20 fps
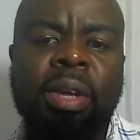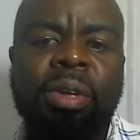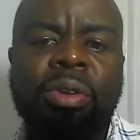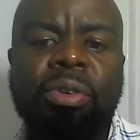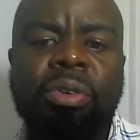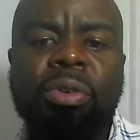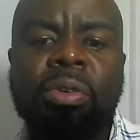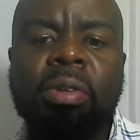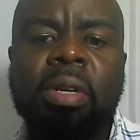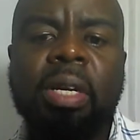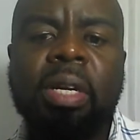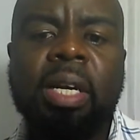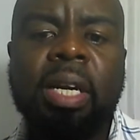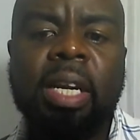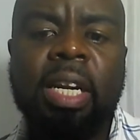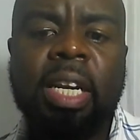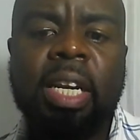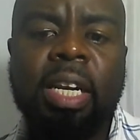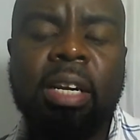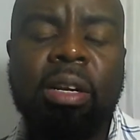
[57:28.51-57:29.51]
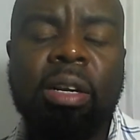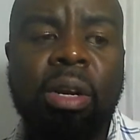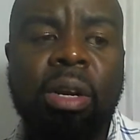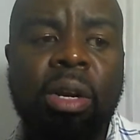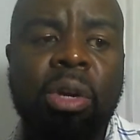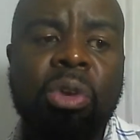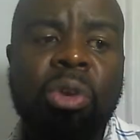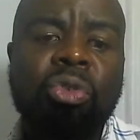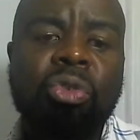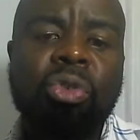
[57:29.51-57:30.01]
You screen
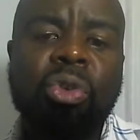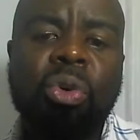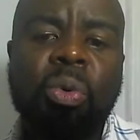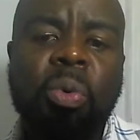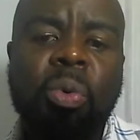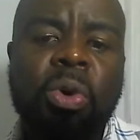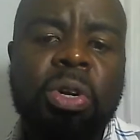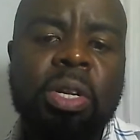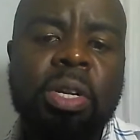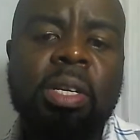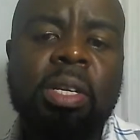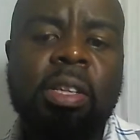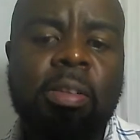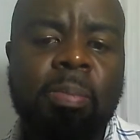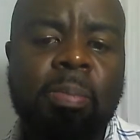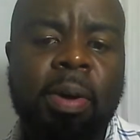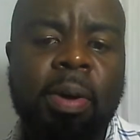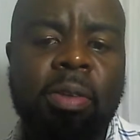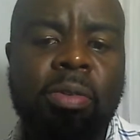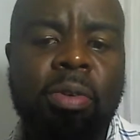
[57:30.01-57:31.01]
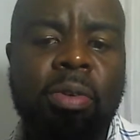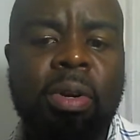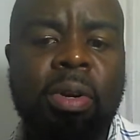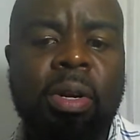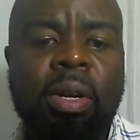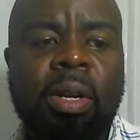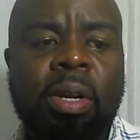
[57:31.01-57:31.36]
to know what this person